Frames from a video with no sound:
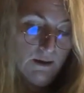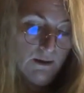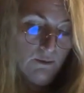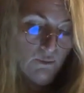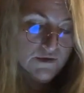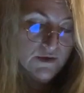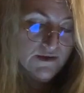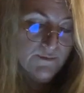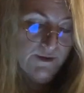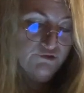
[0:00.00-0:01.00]
Was I
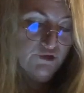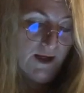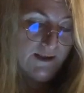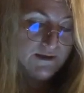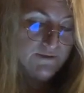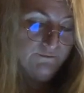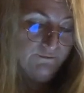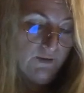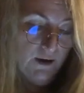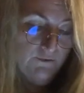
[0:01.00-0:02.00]
to be checked at
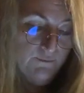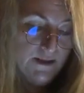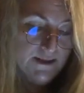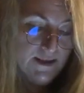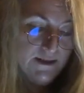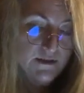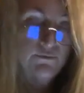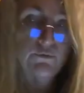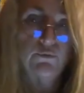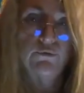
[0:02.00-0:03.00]
5-minute
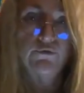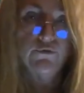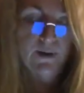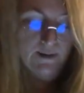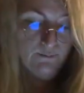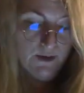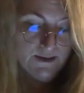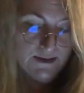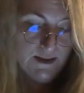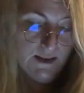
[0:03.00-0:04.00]
intervals throughout my
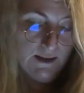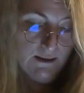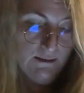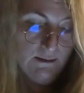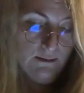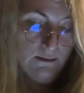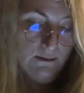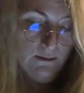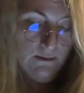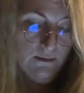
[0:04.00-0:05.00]
stay?
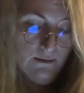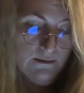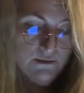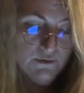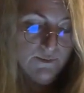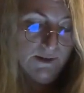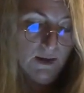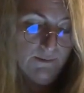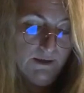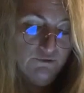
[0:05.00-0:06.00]
This was
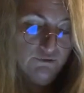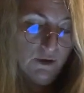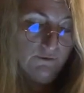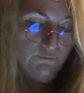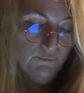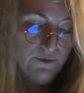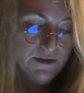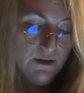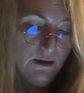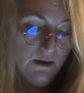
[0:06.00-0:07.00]
becoming a trifle
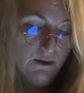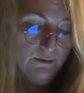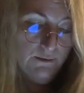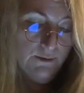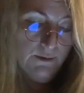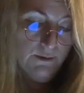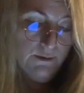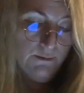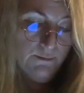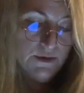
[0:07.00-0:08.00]
bizarre,
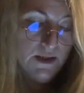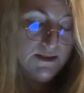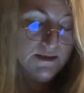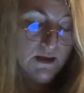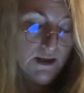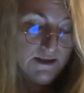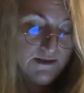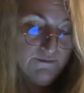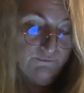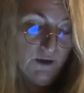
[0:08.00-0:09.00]
but I decided
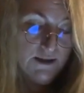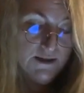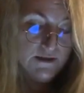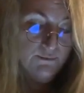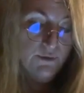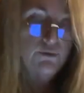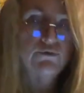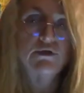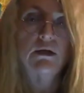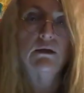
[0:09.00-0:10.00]
to find it
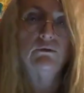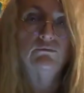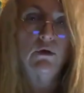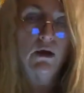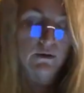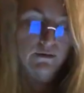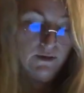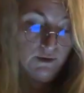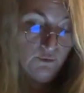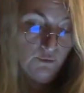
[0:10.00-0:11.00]
amusing rather
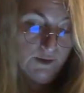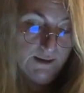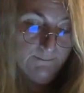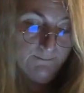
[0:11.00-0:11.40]
than annoying.